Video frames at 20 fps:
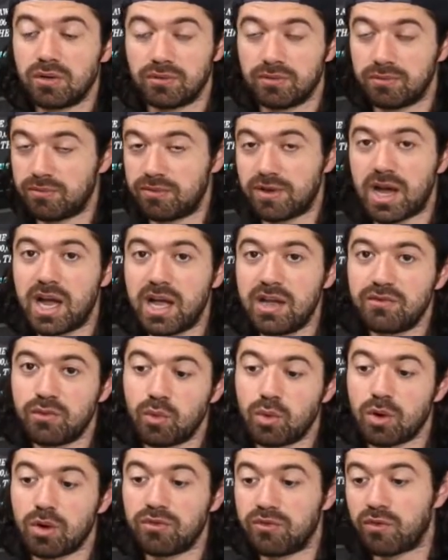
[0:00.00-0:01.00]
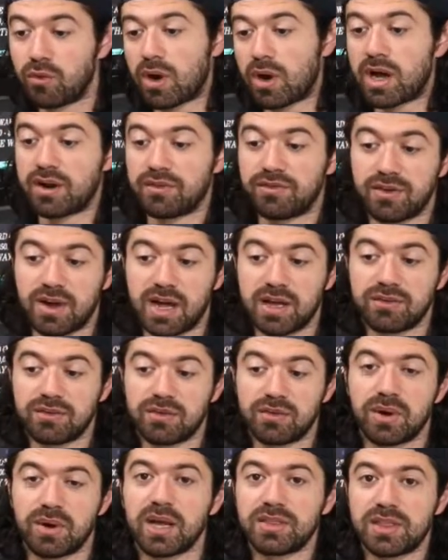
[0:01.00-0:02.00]
five, or four out of five,
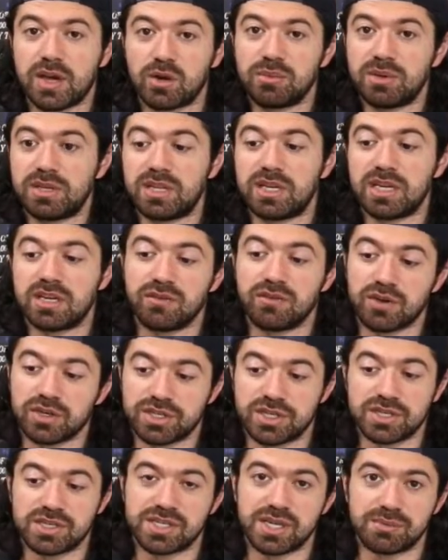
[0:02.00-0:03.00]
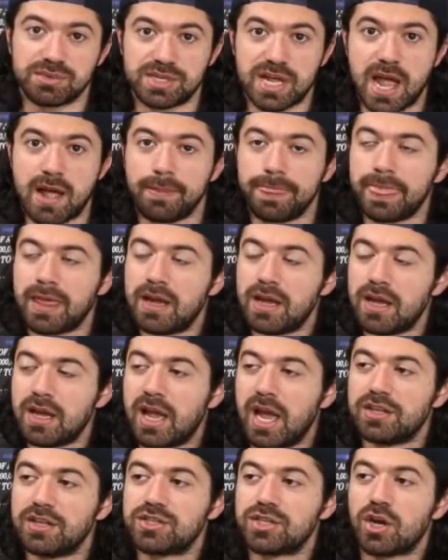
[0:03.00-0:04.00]
right? That would be the inversion of the same stat.
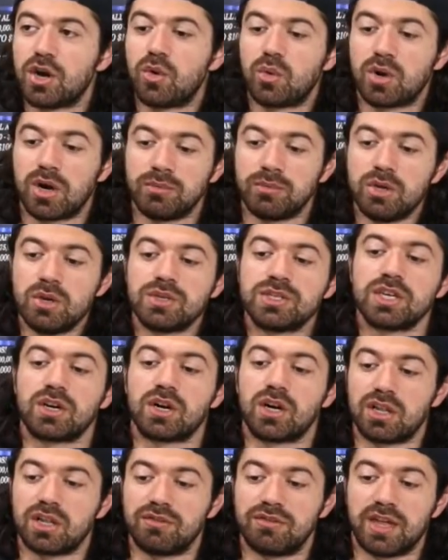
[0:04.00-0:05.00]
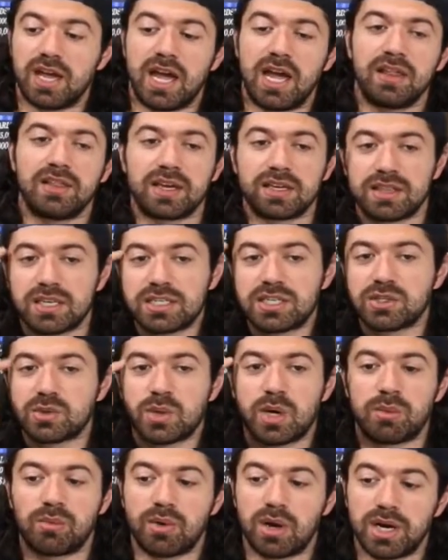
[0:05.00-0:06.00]
And so when I'm using all of that, like this is
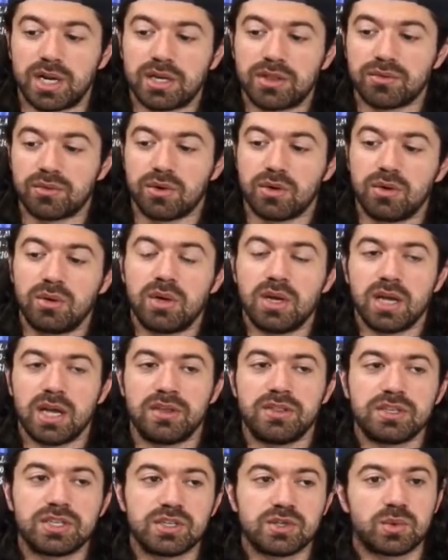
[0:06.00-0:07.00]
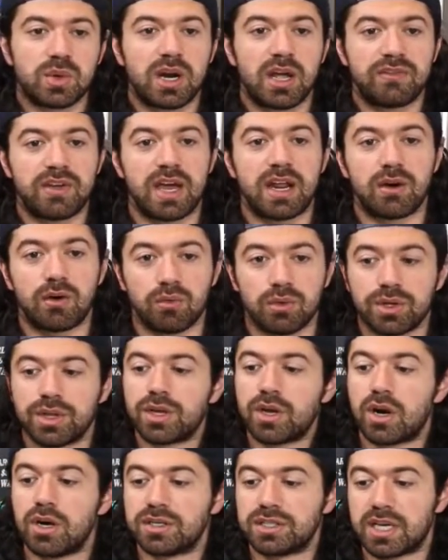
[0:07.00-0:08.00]
what I'm running through, and this is what I've had a really
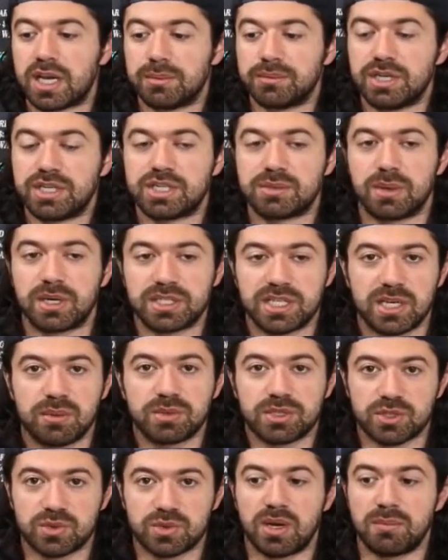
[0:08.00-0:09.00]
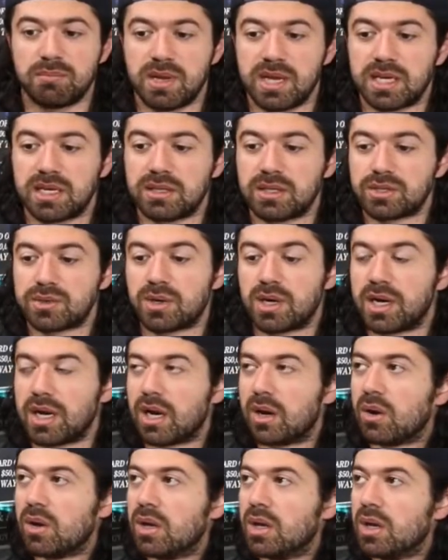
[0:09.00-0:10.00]
hard time teaching my team, which is making this right
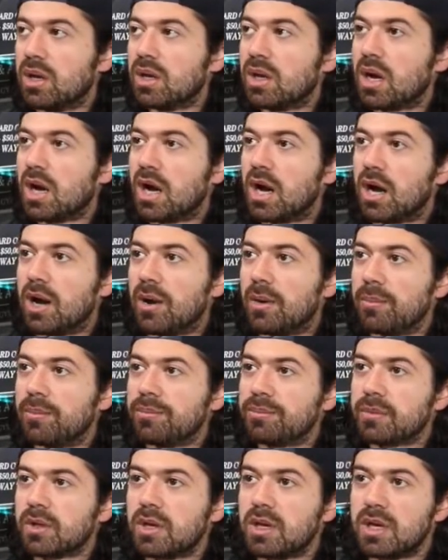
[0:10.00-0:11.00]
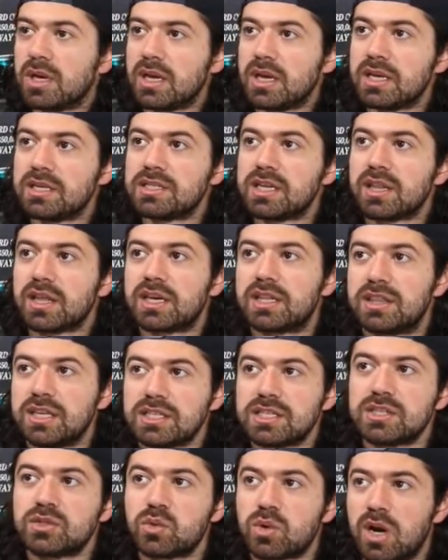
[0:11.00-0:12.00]
now. Um, is that like
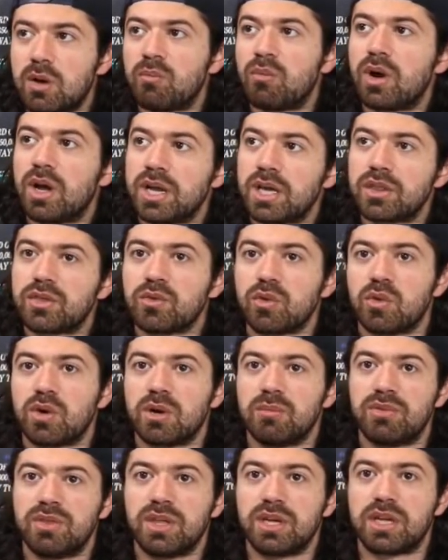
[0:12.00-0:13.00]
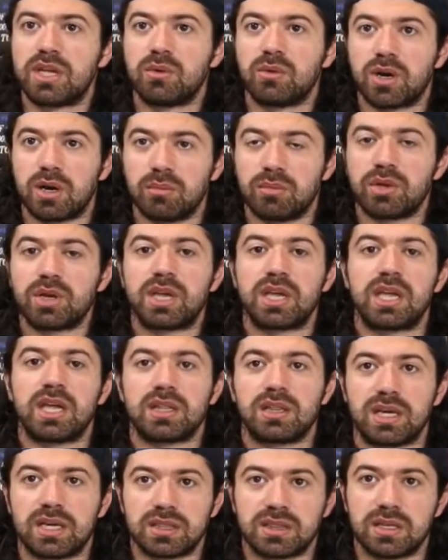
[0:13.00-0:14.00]
this is what I'm running through when I'm thinking when I'm looking at
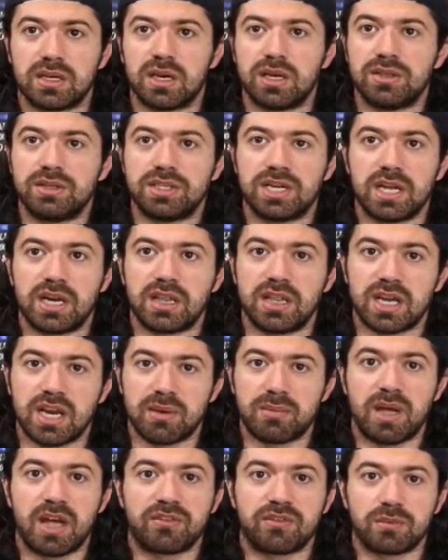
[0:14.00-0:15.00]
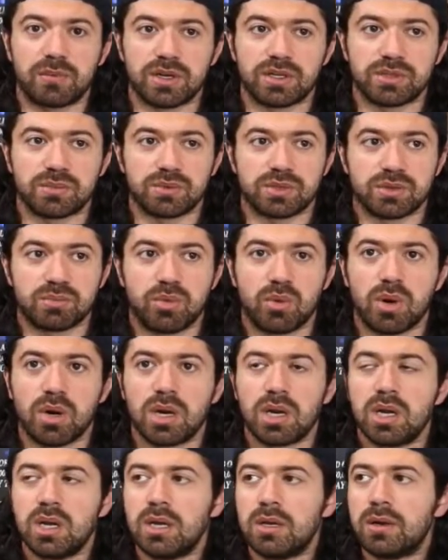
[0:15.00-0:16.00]
like the, the data that I get back from customer
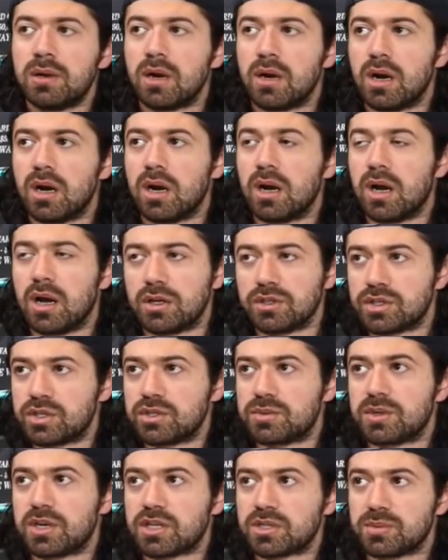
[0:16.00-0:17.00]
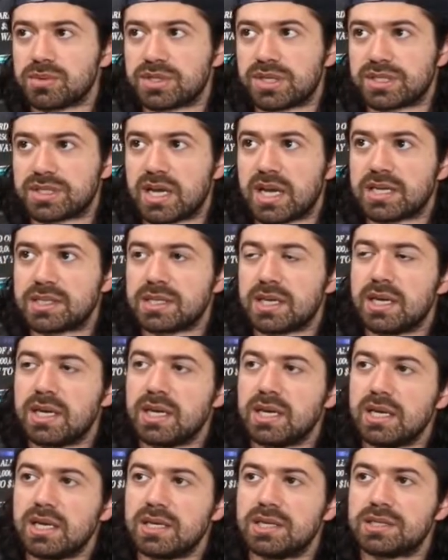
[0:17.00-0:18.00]
support or uh, uh, excuse me, customer success,
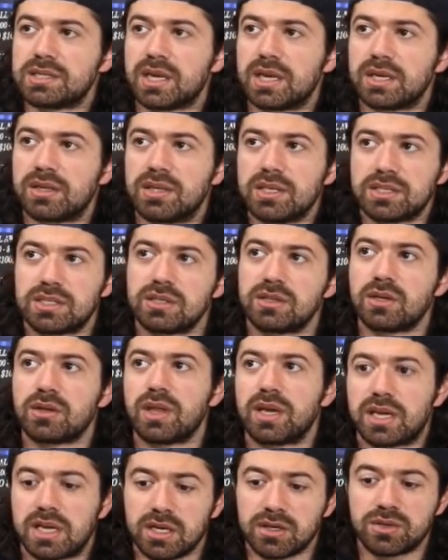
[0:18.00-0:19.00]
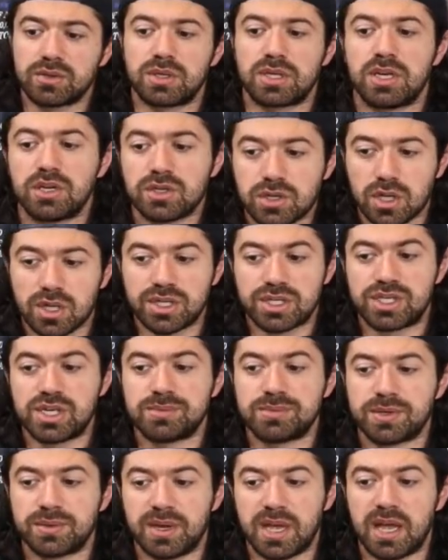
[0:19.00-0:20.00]
is like this. They're like, here's here's all the
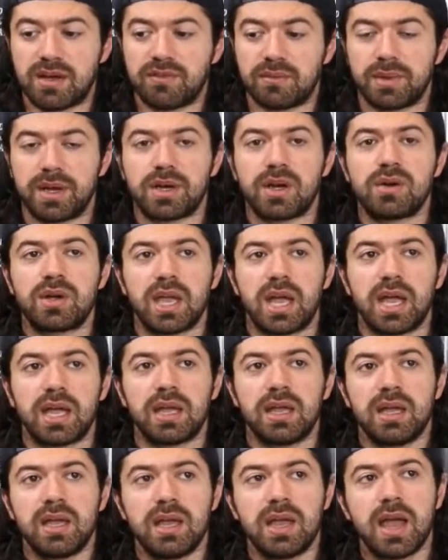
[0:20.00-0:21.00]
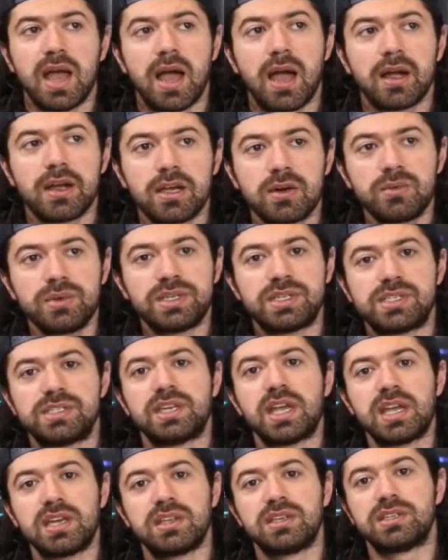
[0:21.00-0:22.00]
gyms that we have. I'm like, okay, how can we
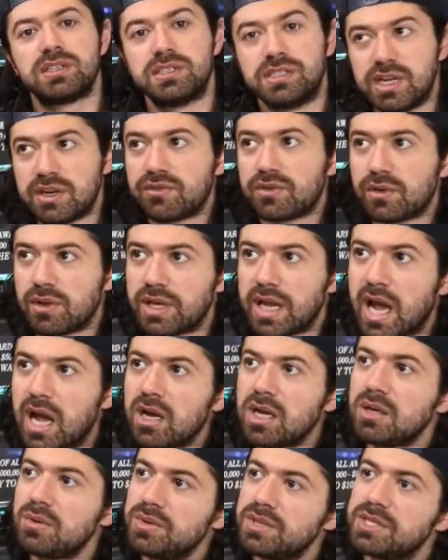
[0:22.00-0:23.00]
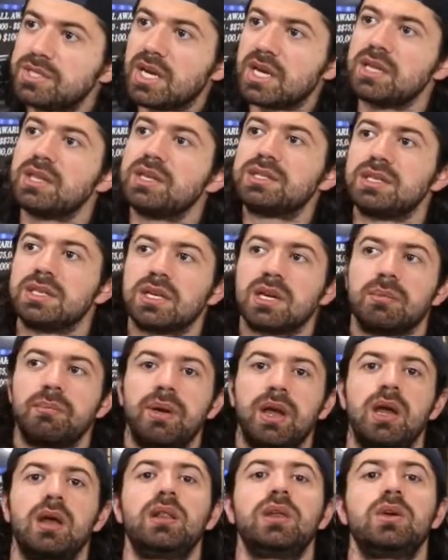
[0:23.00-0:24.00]
say this differently? How can we say this in a
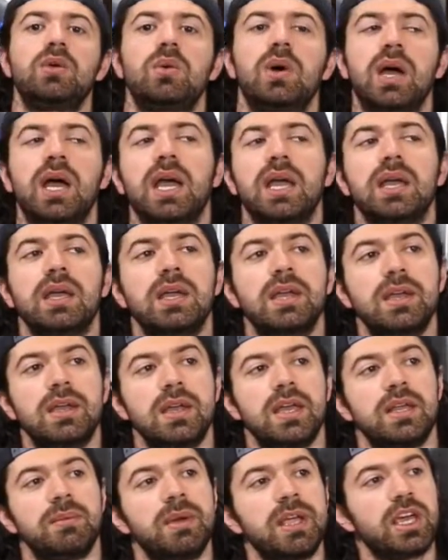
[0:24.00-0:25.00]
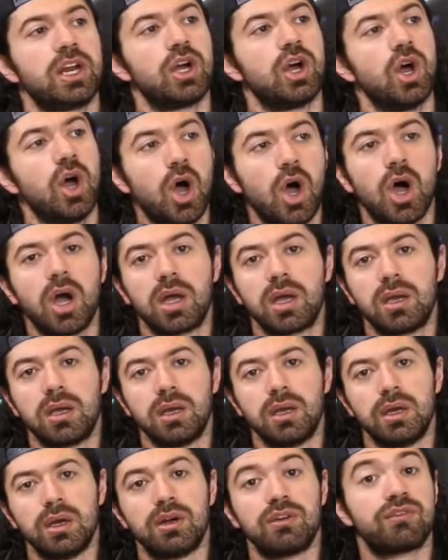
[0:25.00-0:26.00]
compelling way and make it a hook
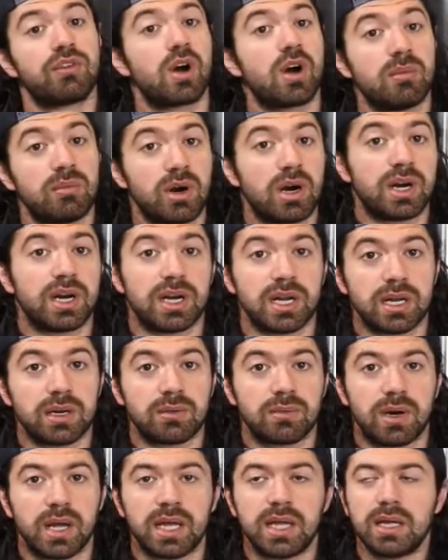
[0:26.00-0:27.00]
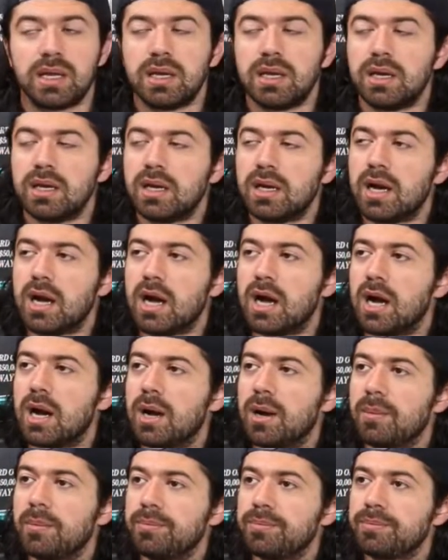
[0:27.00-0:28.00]
for our marketing, right?
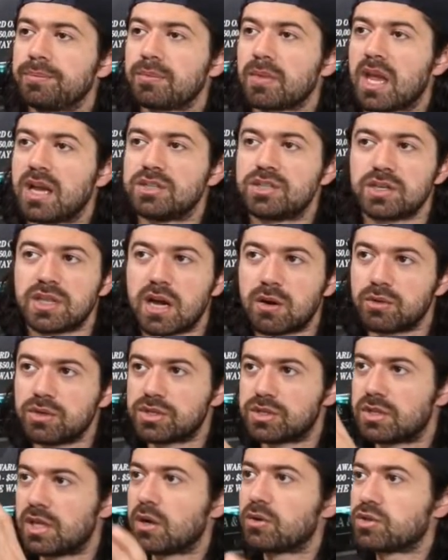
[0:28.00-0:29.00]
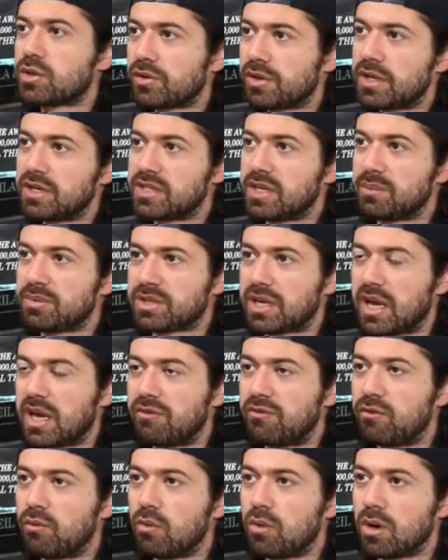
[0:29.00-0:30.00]
Um, and so that was that was all the examples I
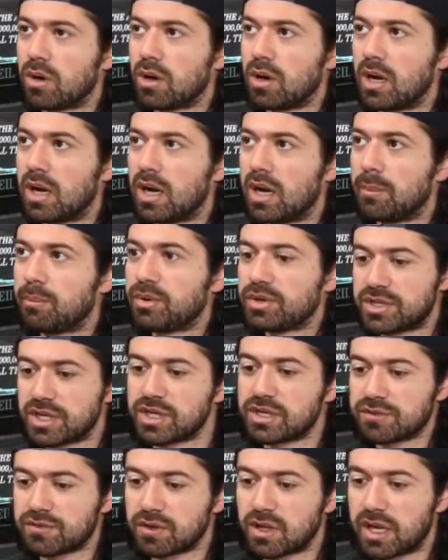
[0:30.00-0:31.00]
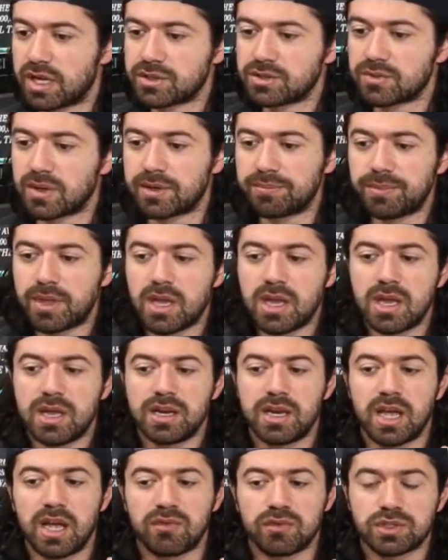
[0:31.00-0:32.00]
had for uh, percentage of clients, right?
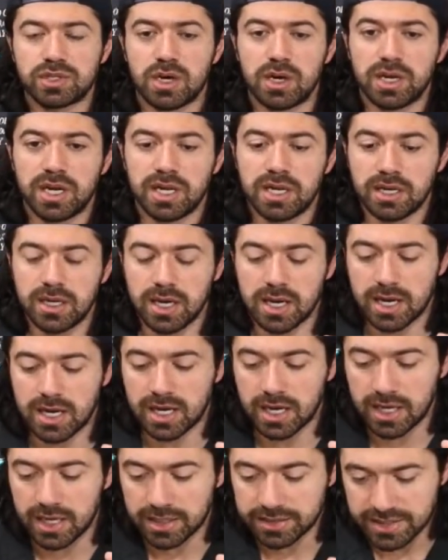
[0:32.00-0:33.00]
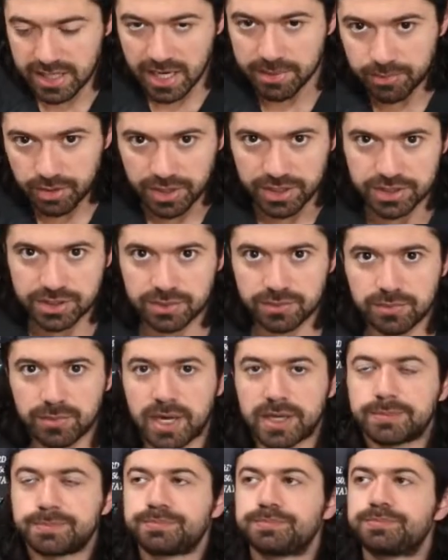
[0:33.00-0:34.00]
Now, if we're talking uh, time duration, right?